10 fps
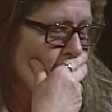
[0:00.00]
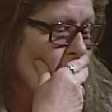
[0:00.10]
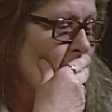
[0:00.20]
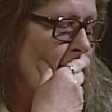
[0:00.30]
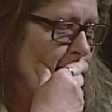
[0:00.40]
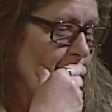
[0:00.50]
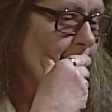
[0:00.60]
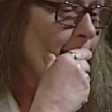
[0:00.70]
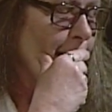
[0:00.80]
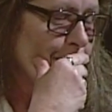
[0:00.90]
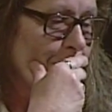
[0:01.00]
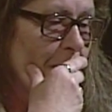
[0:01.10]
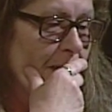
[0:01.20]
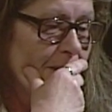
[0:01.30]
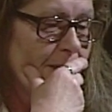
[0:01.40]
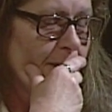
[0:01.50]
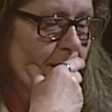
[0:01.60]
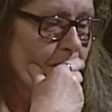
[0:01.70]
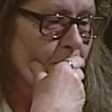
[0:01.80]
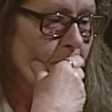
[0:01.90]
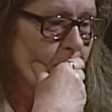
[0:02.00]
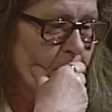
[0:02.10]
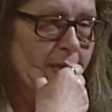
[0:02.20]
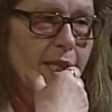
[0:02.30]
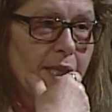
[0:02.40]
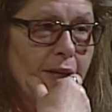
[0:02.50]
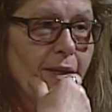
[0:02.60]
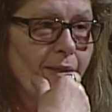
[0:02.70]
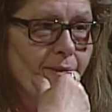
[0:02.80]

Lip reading: I started teaching really young.